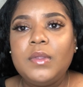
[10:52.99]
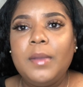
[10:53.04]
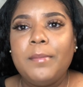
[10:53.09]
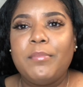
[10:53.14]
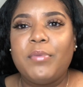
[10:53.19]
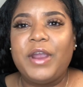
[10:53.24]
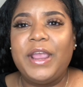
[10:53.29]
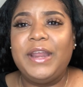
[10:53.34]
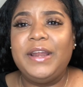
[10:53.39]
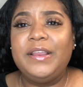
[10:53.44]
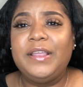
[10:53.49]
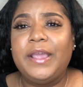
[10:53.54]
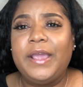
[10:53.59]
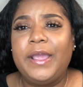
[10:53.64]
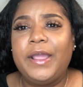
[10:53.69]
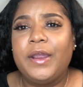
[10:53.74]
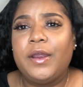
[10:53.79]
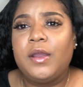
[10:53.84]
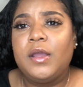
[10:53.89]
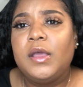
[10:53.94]
braiding
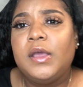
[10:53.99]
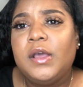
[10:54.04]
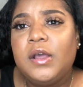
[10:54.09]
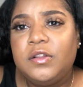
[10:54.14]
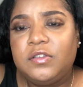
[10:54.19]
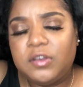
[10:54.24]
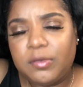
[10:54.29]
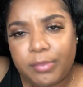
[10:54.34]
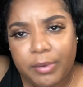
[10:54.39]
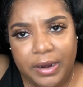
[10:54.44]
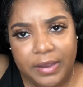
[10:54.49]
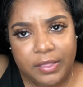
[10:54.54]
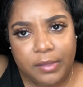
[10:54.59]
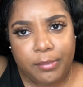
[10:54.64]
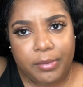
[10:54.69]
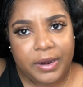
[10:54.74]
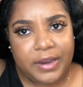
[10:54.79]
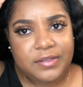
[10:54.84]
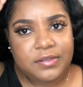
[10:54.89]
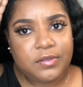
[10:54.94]
hair to braid
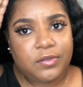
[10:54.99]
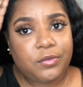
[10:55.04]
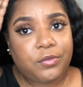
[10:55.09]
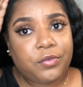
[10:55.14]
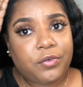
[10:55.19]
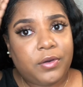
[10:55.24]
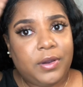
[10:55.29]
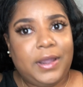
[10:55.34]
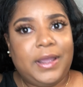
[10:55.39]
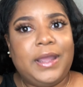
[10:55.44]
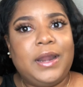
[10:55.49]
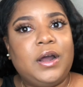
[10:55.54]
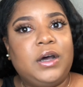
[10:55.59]
the braids in the front,